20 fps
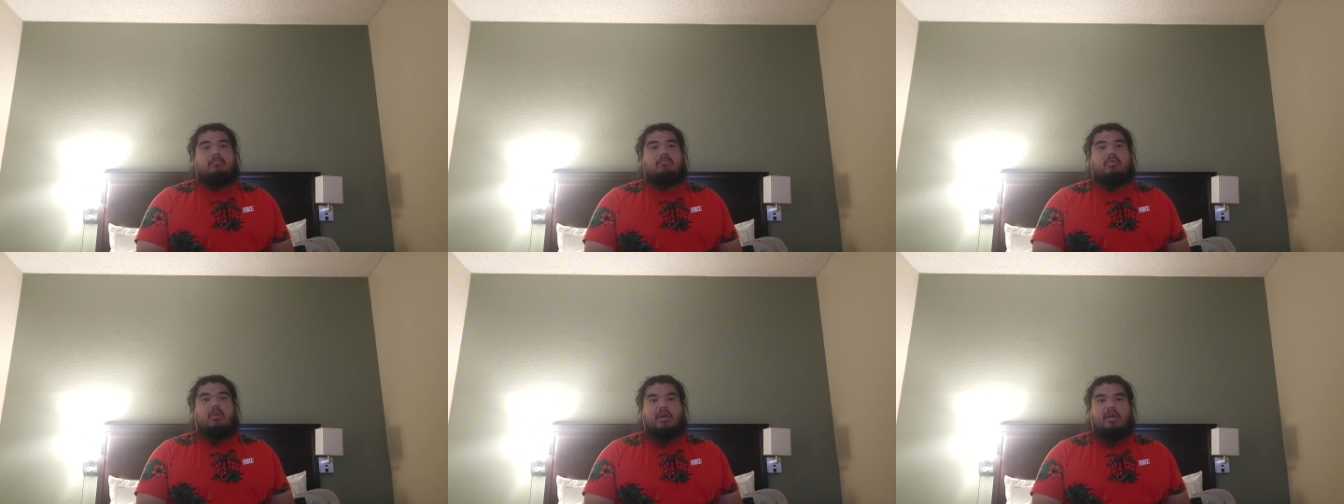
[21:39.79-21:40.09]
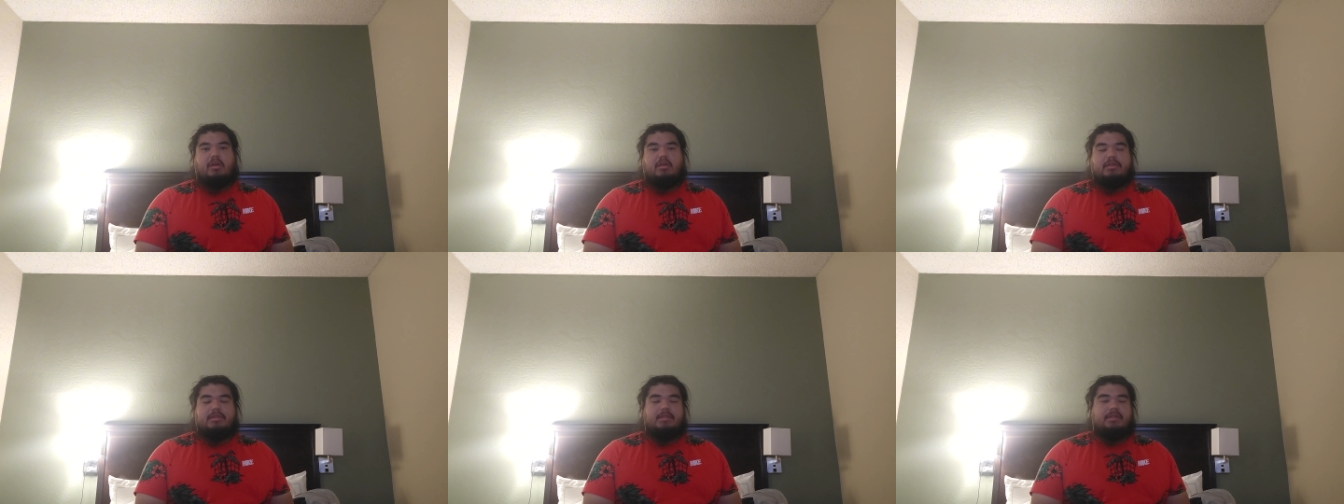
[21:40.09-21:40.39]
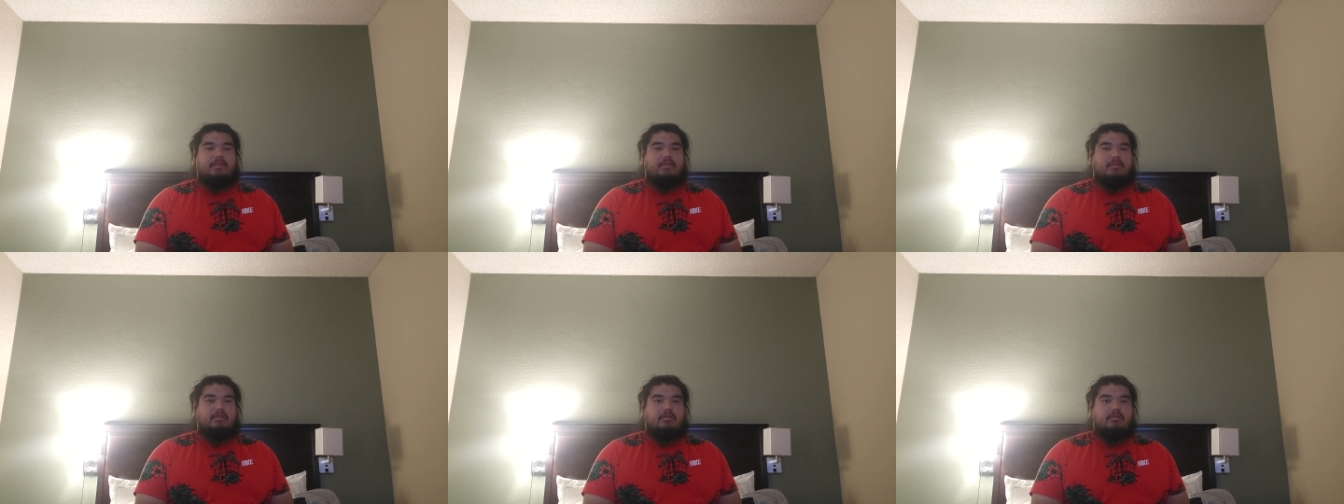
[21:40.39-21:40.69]
Probably go to
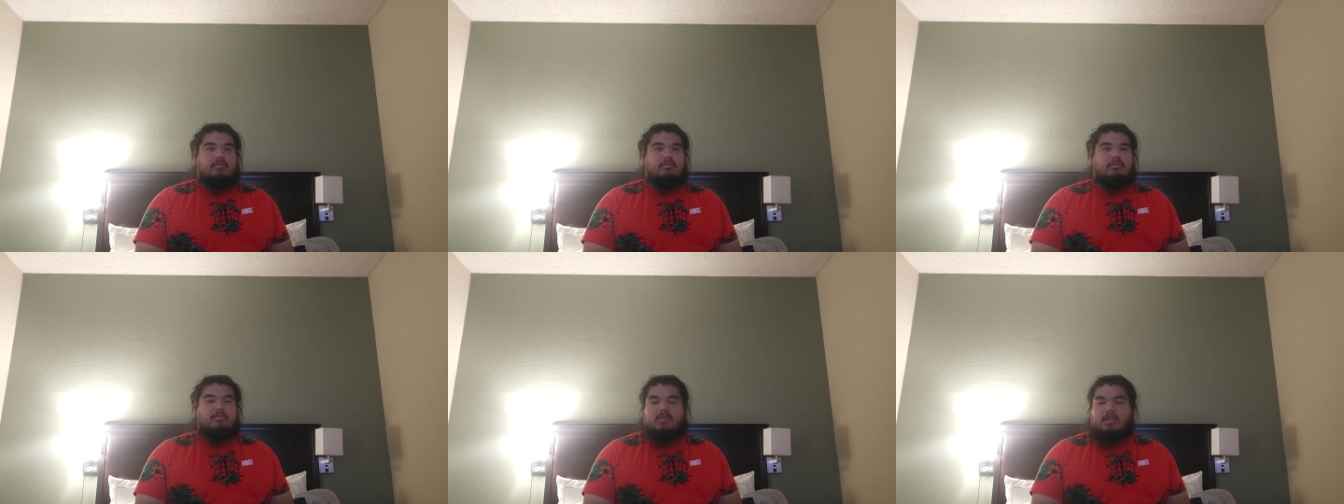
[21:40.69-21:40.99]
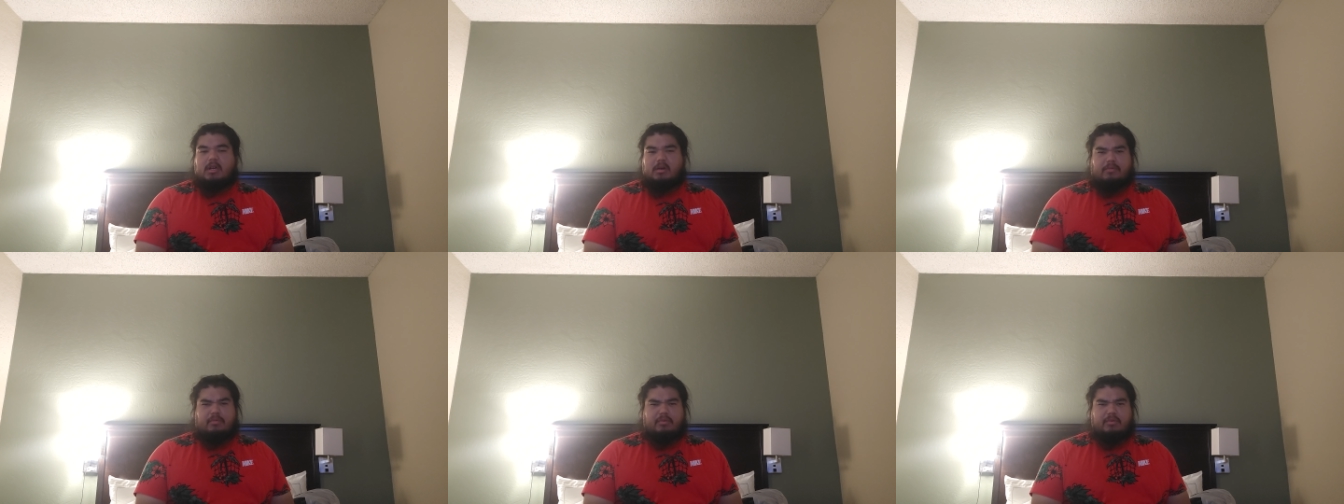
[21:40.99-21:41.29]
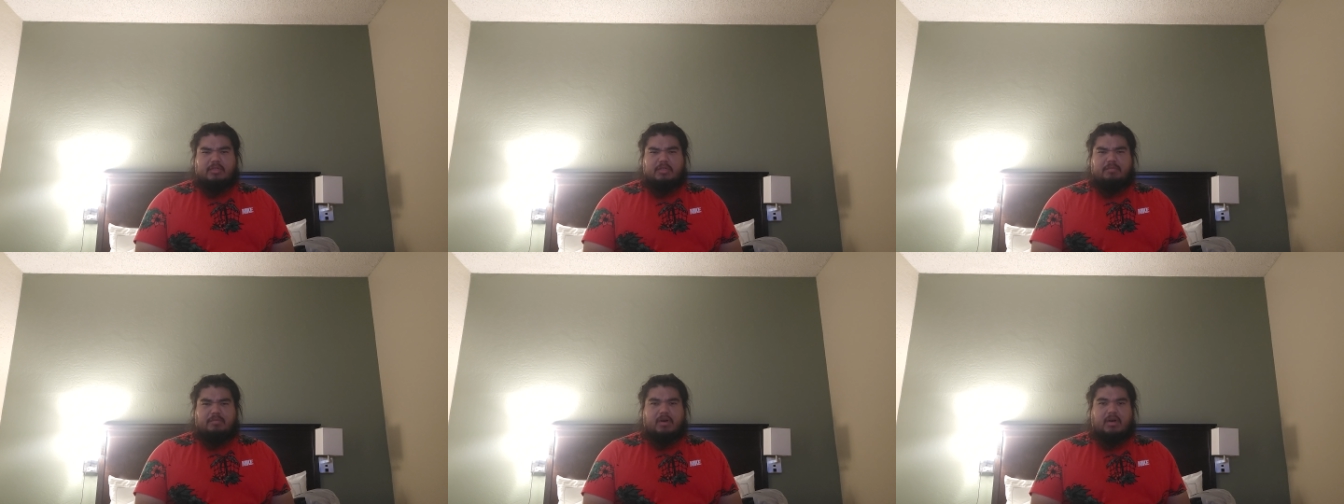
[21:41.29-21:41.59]
another couple
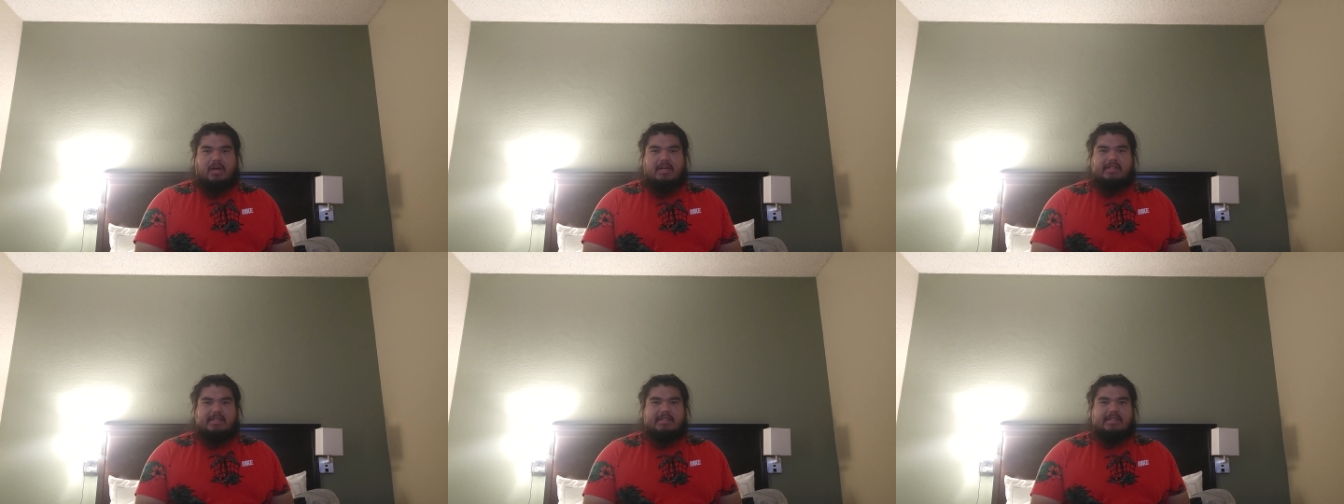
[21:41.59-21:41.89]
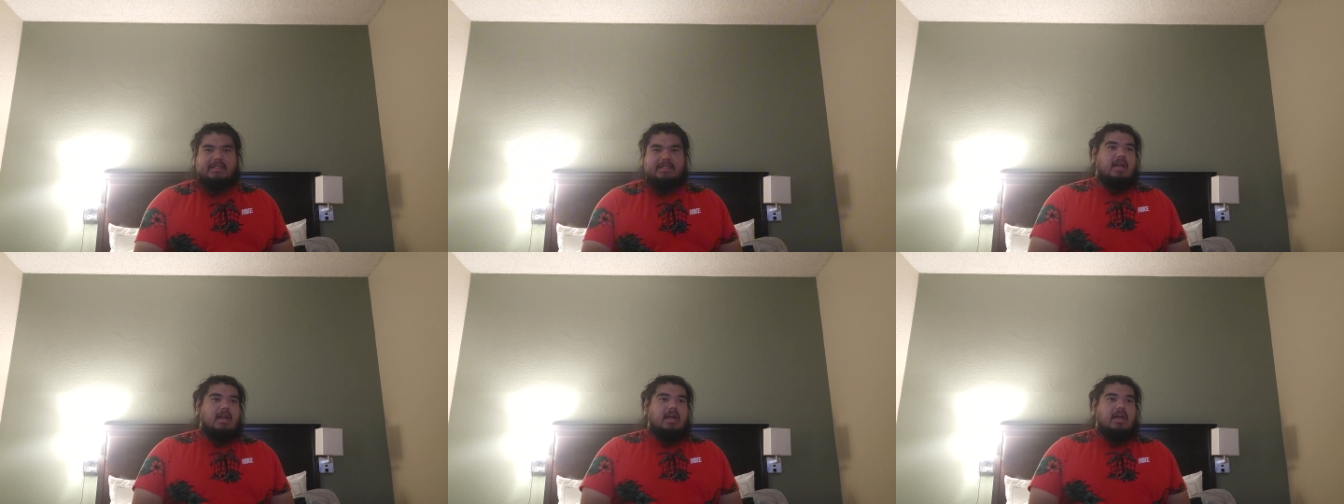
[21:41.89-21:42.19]
spots.